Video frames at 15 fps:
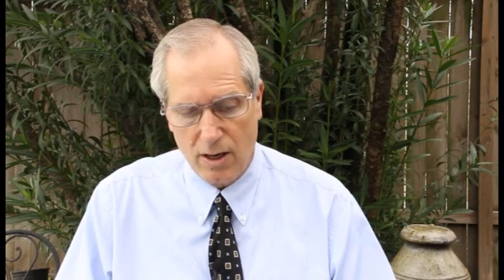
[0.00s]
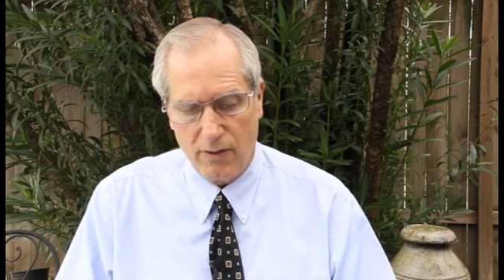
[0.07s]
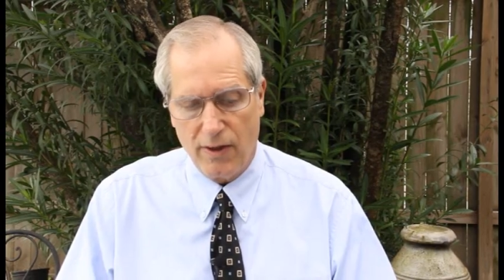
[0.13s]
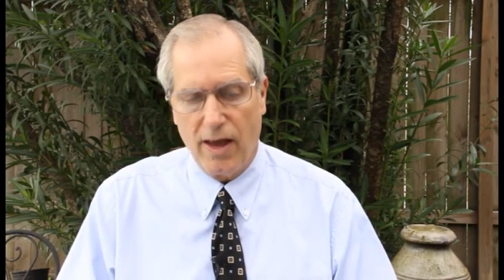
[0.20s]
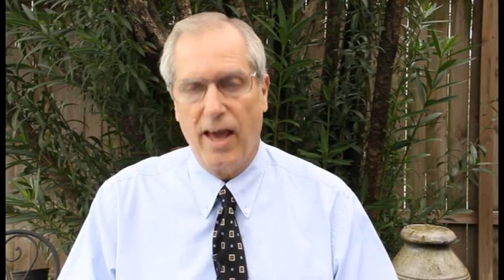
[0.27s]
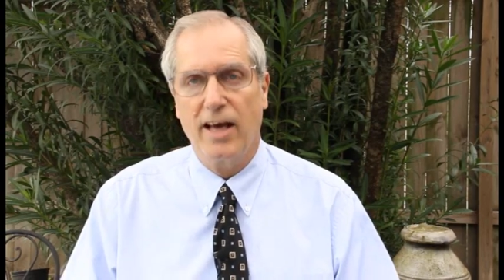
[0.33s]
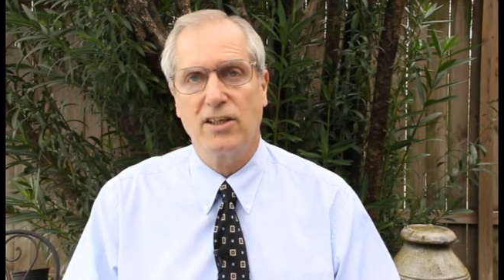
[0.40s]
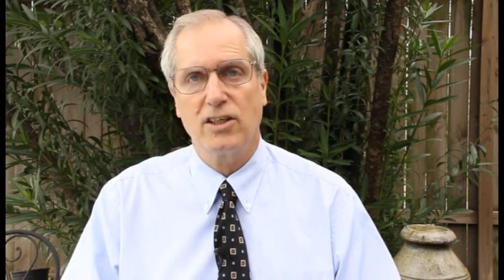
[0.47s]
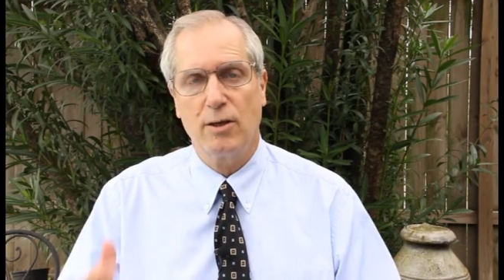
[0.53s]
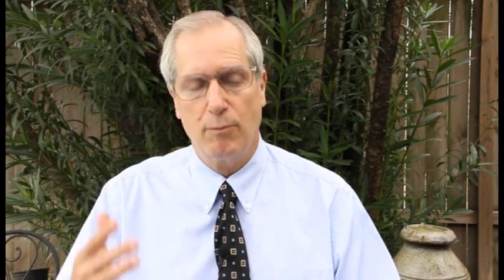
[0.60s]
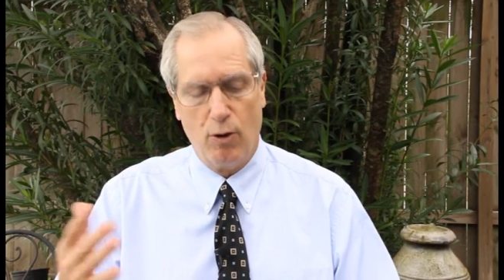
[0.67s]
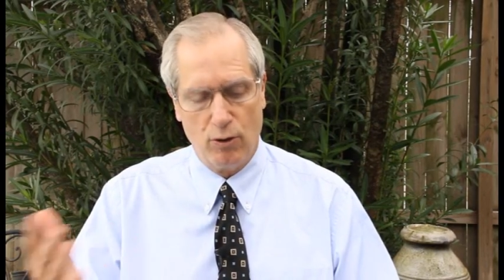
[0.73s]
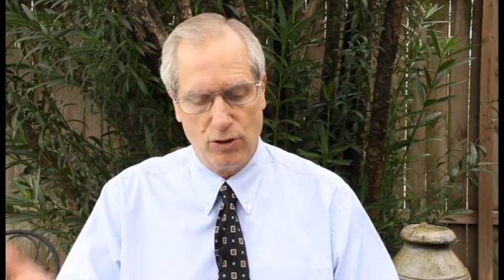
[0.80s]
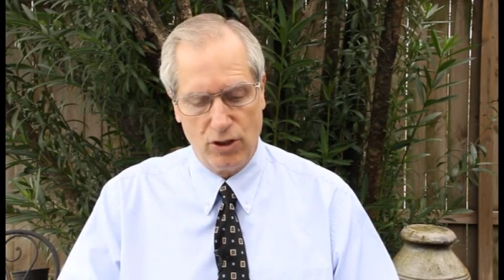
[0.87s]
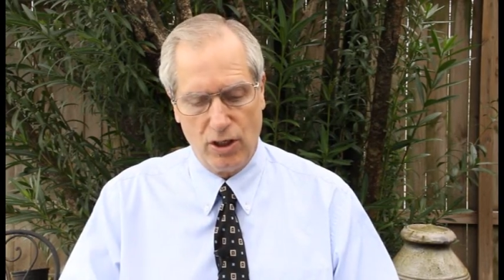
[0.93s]
The
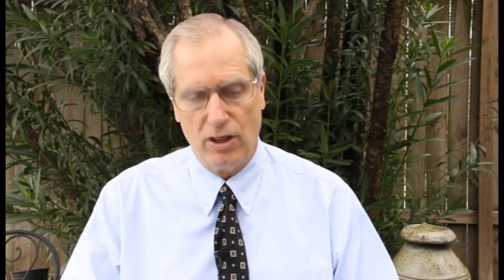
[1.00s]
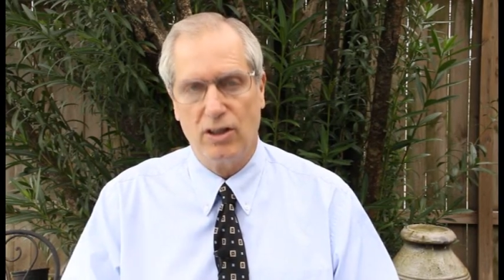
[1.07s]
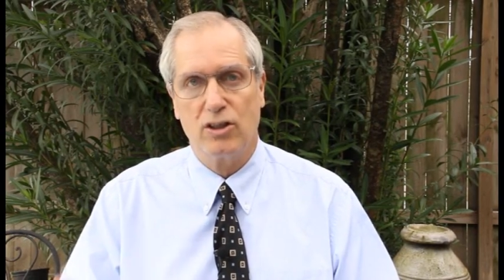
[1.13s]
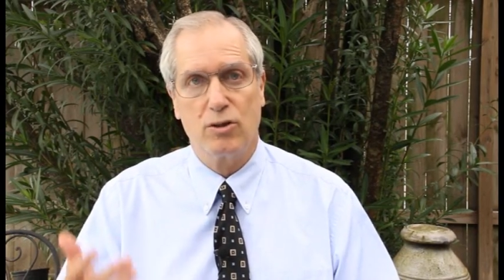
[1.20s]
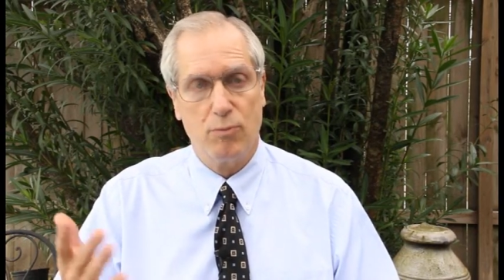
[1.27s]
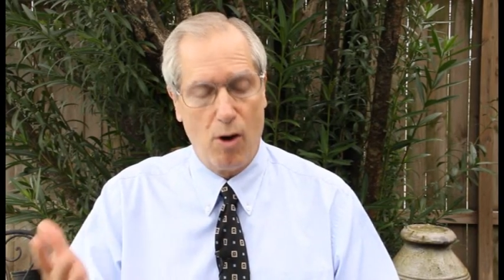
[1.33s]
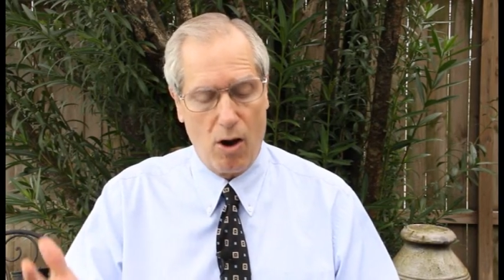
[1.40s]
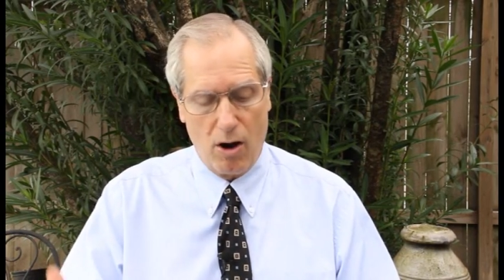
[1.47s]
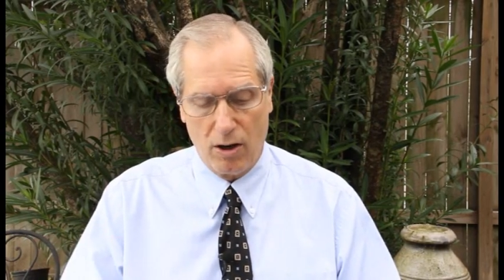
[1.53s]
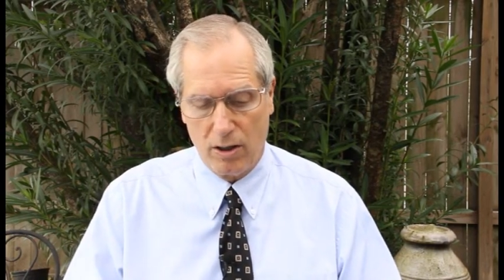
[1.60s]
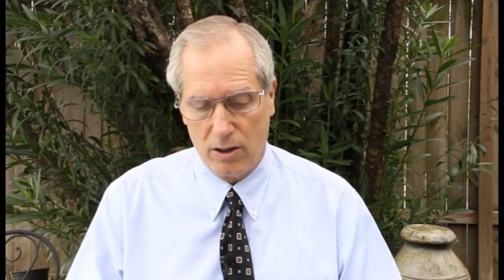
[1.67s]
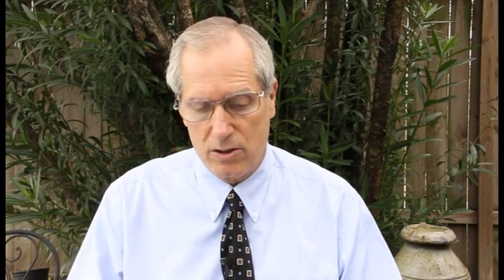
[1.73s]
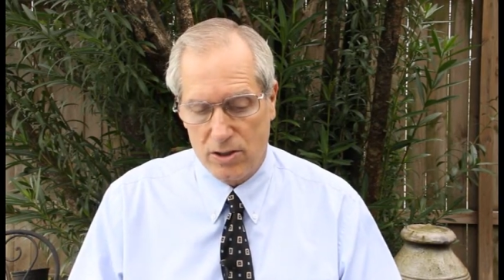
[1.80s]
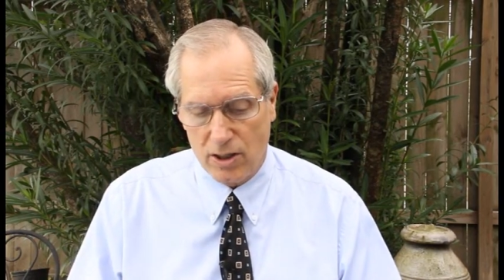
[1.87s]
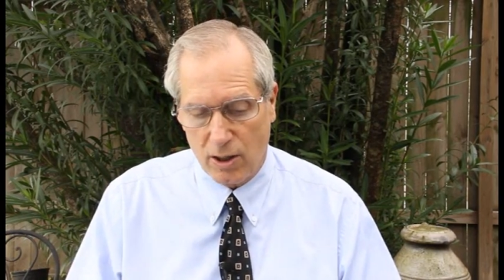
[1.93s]
SMOG, the SMOG
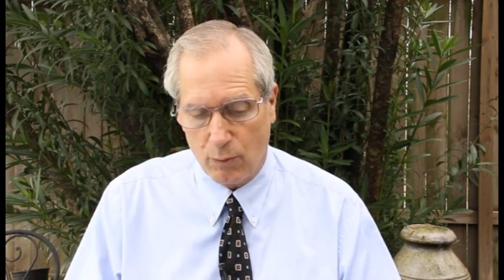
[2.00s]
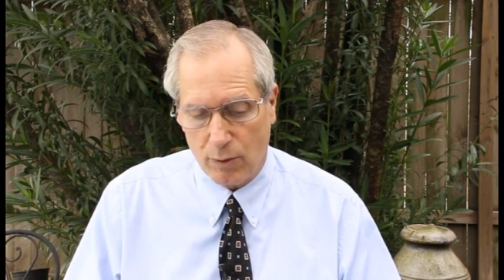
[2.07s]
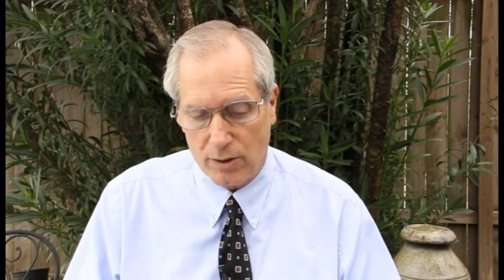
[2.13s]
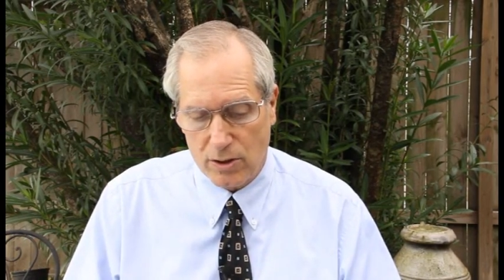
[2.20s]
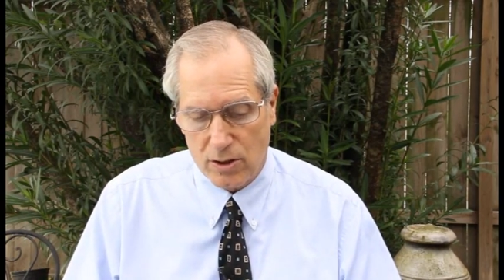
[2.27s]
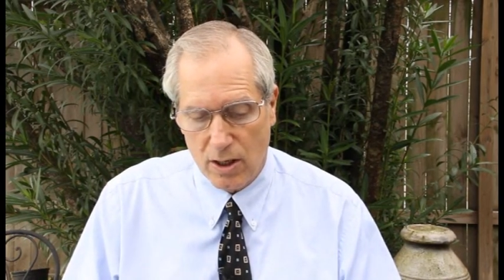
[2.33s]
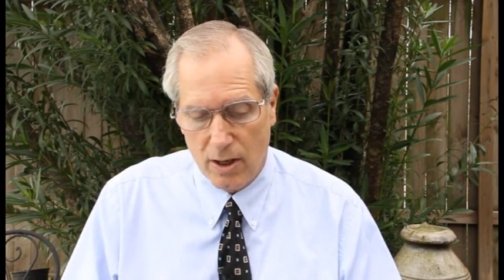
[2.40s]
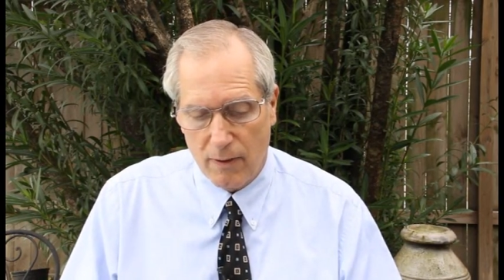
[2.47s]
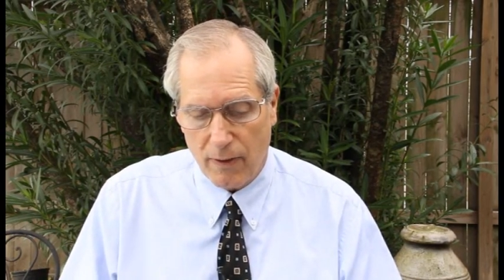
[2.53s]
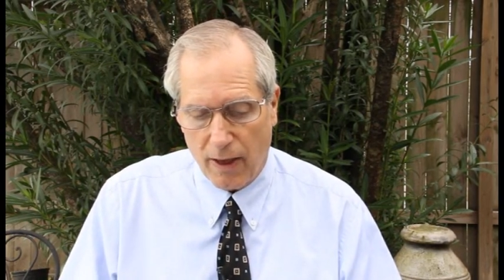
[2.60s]
sequence,